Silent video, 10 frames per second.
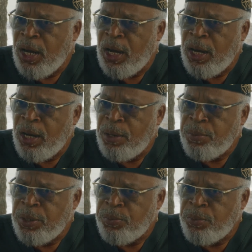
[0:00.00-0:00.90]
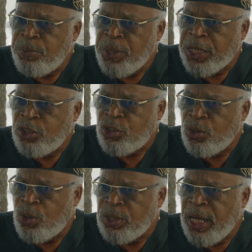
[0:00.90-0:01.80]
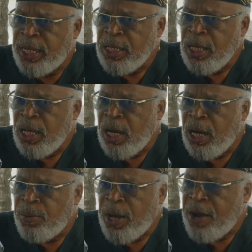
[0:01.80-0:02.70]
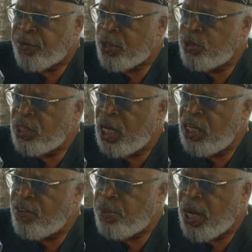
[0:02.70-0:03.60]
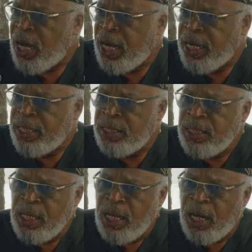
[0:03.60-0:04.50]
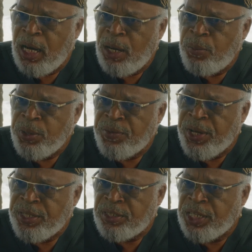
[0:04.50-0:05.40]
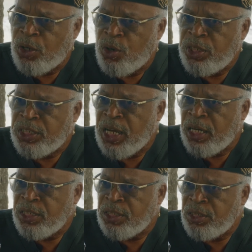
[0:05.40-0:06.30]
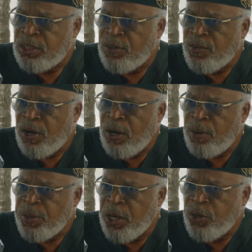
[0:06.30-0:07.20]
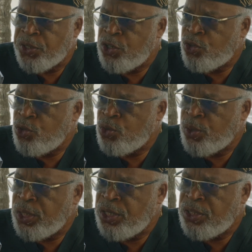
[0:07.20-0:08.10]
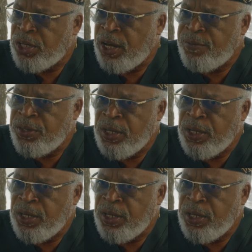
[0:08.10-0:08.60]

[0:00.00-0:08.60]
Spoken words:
and making sure that Africa was not left behind. We've had to take on the challenges of health issues with HIV.